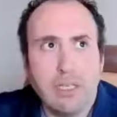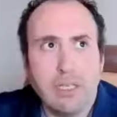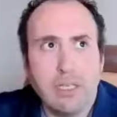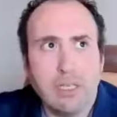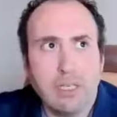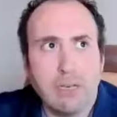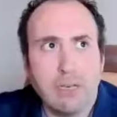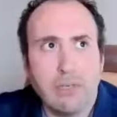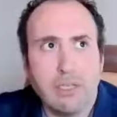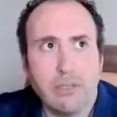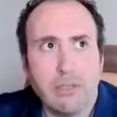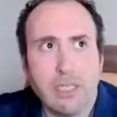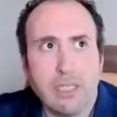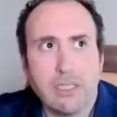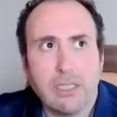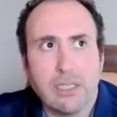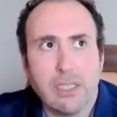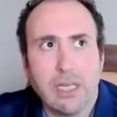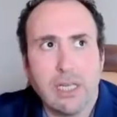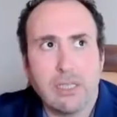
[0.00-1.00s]
income in the United
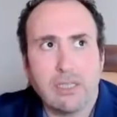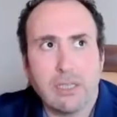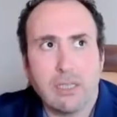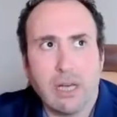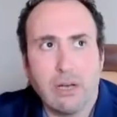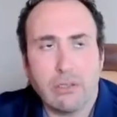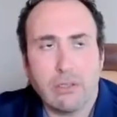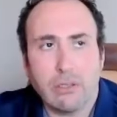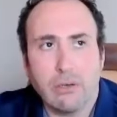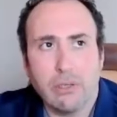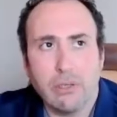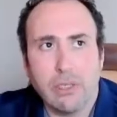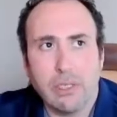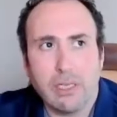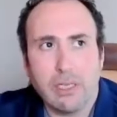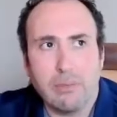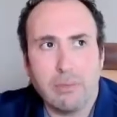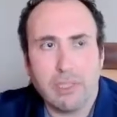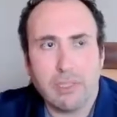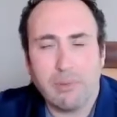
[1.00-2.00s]
States household
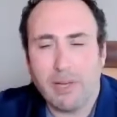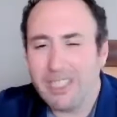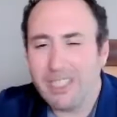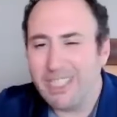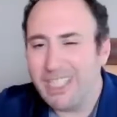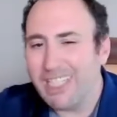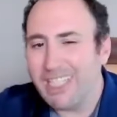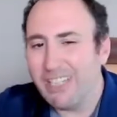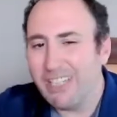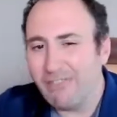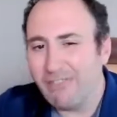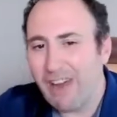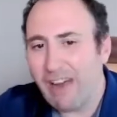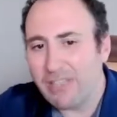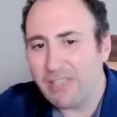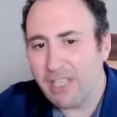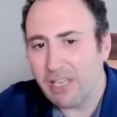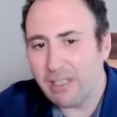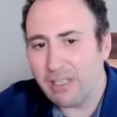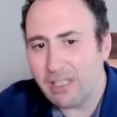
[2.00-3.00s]
income is about sixty-five
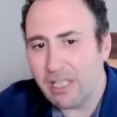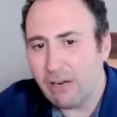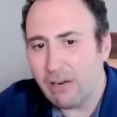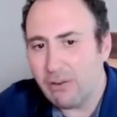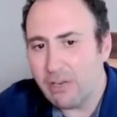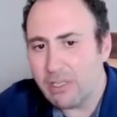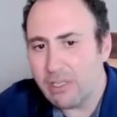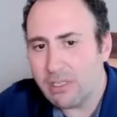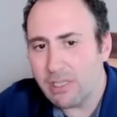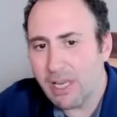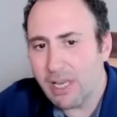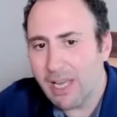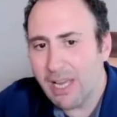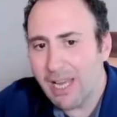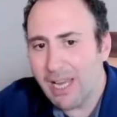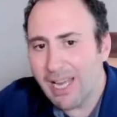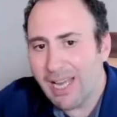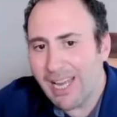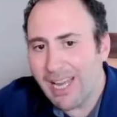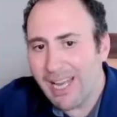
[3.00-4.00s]
thousand dollars.
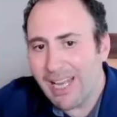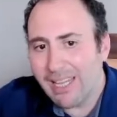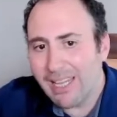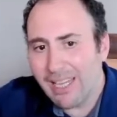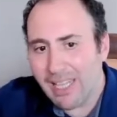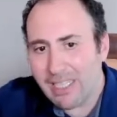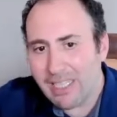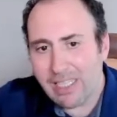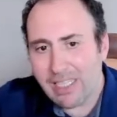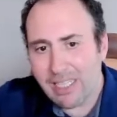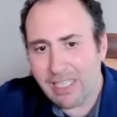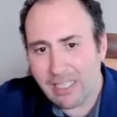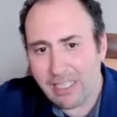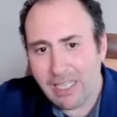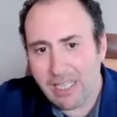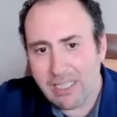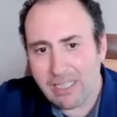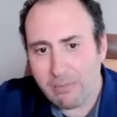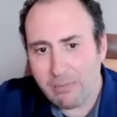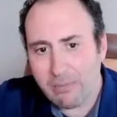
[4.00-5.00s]
That's a
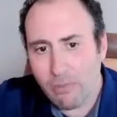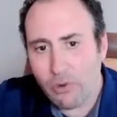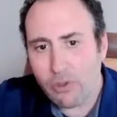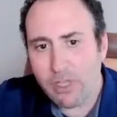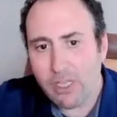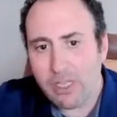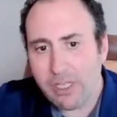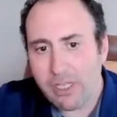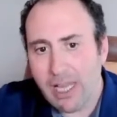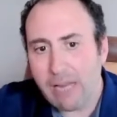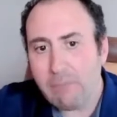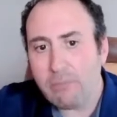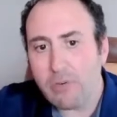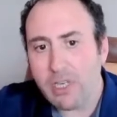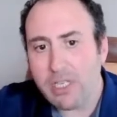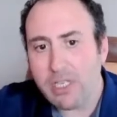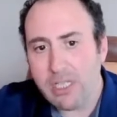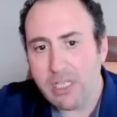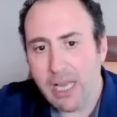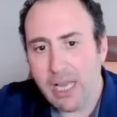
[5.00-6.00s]
that's a more than ten
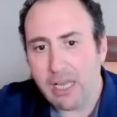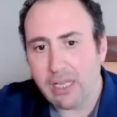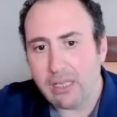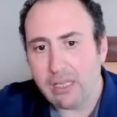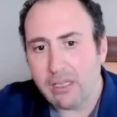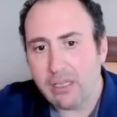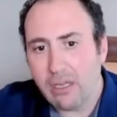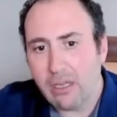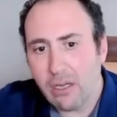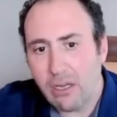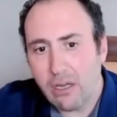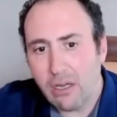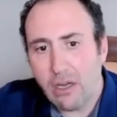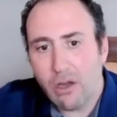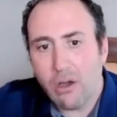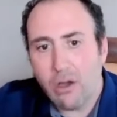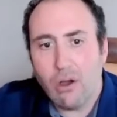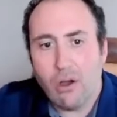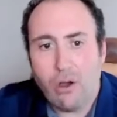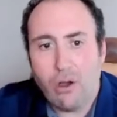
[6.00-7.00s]
percent
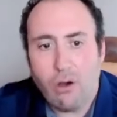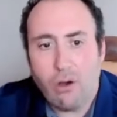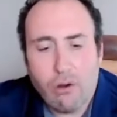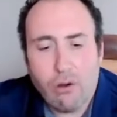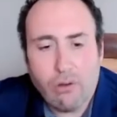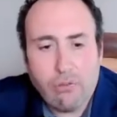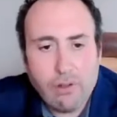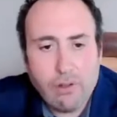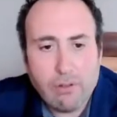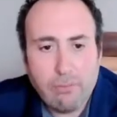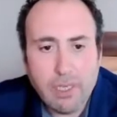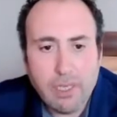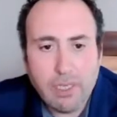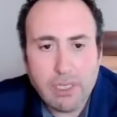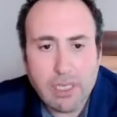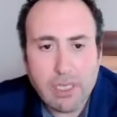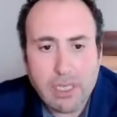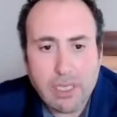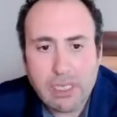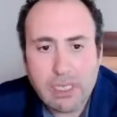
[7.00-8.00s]
of
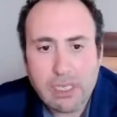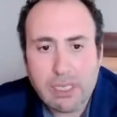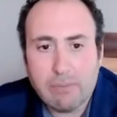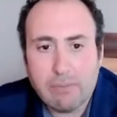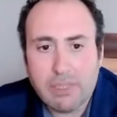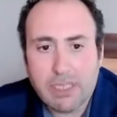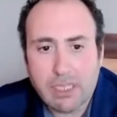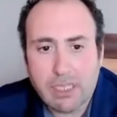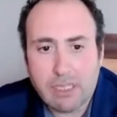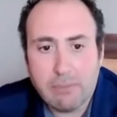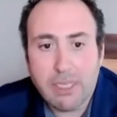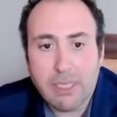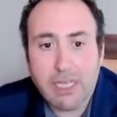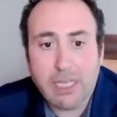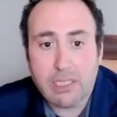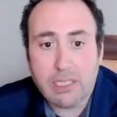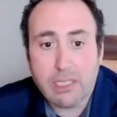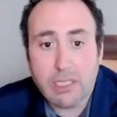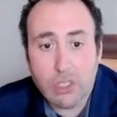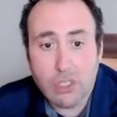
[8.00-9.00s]
median income is going to be
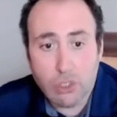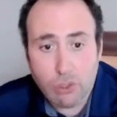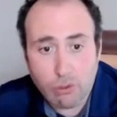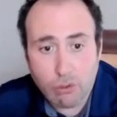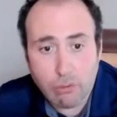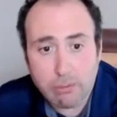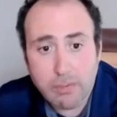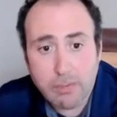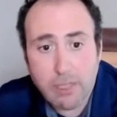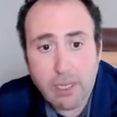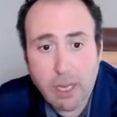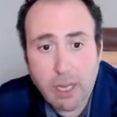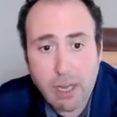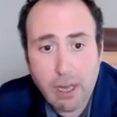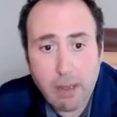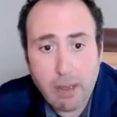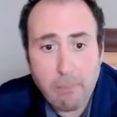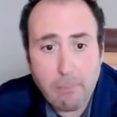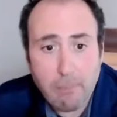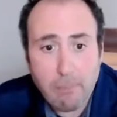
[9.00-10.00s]
consumed
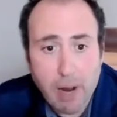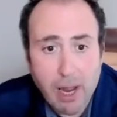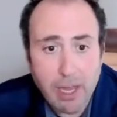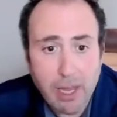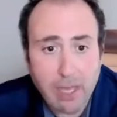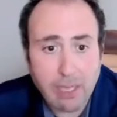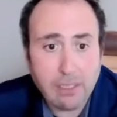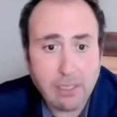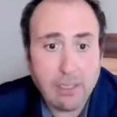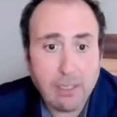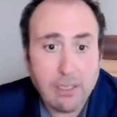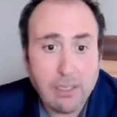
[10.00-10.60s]
by